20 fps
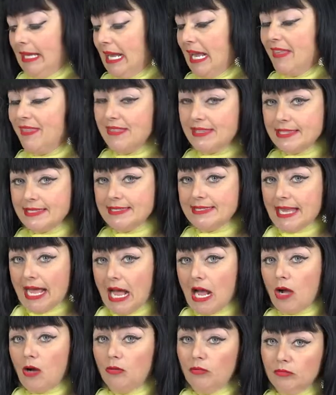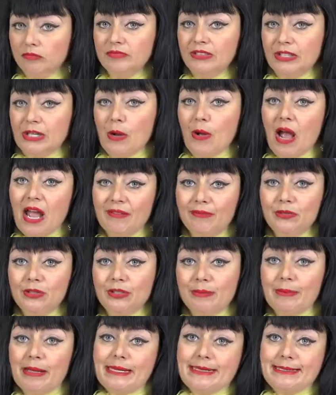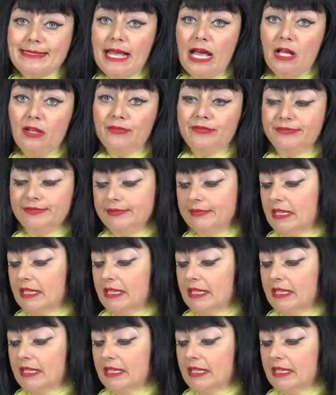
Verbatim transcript: And this is how, you know, I've learned myself.